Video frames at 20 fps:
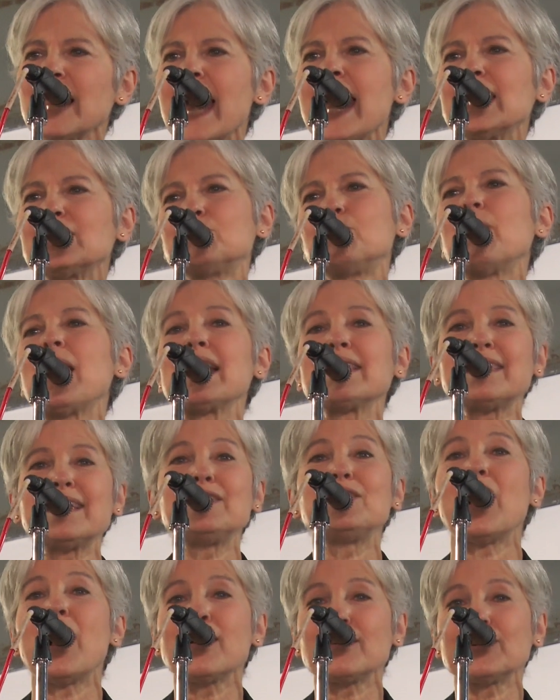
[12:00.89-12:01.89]
led by the
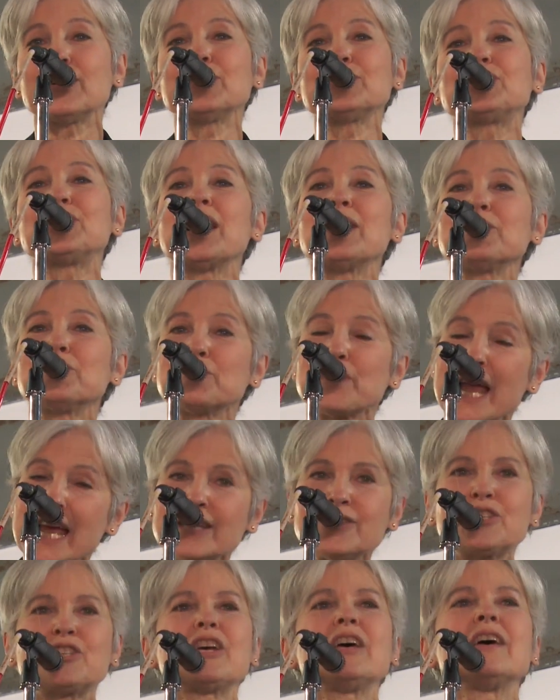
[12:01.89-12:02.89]
younger
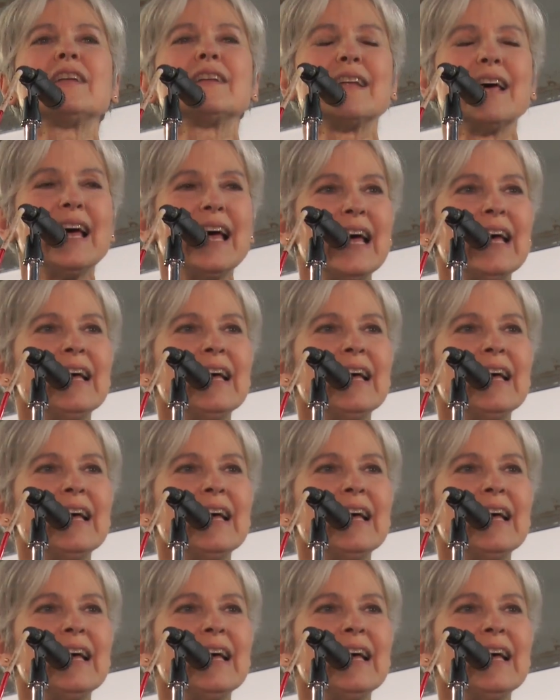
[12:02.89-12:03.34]
generation.